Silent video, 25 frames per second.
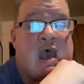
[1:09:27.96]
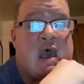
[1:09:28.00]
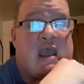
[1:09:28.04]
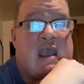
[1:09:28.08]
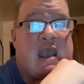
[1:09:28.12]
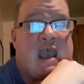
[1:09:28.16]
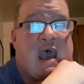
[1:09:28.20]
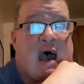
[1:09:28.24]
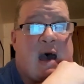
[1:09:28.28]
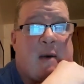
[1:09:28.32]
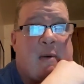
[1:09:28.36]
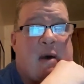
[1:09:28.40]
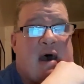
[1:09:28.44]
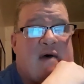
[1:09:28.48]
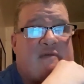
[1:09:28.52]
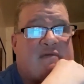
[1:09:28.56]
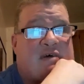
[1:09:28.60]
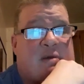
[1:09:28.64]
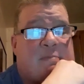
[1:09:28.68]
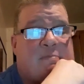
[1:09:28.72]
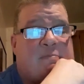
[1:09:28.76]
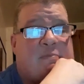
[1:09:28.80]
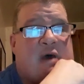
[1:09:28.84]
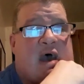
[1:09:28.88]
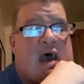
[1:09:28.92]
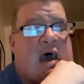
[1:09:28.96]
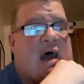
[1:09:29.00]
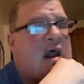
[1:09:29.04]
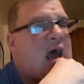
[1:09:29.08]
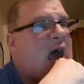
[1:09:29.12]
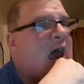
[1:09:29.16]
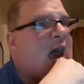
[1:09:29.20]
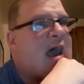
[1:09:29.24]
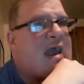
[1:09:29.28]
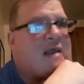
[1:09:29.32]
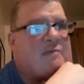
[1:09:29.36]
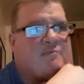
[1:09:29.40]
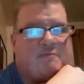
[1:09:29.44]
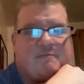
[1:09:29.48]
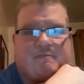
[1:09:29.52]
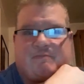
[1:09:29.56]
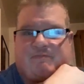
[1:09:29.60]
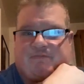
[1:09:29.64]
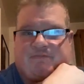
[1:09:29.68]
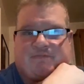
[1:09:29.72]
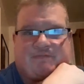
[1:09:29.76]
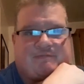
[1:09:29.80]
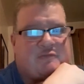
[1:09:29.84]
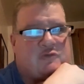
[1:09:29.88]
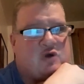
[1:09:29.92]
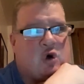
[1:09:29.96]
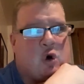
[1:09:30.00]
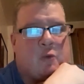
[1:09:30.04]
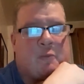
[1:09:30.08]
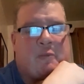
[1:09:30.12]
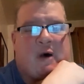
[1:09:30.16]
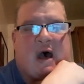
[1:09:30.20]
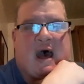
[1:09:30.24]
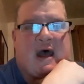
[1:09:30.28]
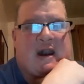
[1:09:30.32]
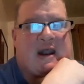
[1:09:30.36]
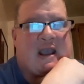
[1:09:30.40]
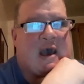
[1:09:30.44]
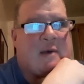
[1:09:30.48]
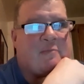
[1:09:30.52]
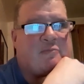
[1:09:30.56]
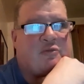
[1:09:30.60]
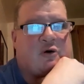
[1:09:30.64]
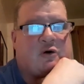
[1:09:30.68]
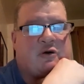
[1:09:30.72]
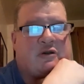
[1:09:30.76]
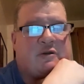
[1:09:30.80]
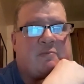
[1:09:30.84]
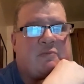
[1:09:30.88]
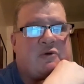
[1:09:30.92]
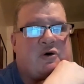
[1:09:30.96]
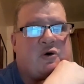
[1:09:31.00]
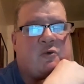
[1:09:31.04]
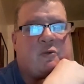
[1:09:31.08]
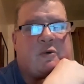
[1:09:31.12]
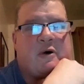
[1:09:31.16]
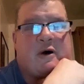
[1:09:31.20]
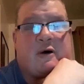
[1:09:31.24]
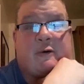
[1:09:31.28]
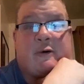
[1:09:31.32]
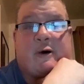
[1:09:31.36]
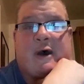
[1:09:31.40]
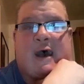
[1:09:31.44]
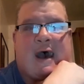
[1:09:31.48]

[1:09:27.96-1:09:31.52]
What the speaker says: Yeah, I'm having a bad. I told Bonnie I pulled a boo-boo,